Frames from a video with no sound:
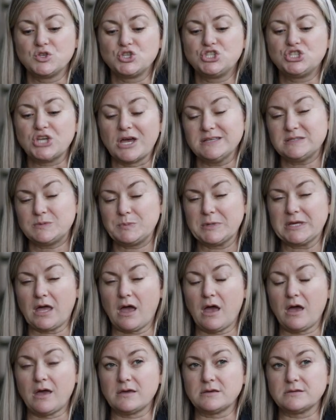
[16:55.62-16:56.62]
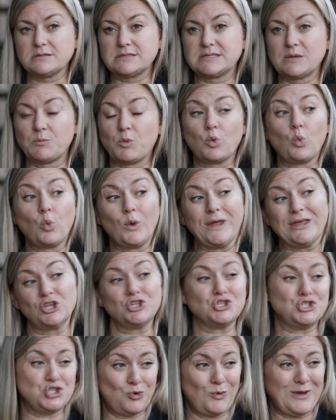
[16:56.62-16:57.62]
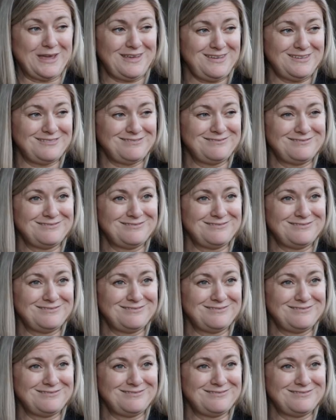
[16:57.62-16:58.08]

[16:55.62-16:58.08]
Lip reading: just because someone will do it,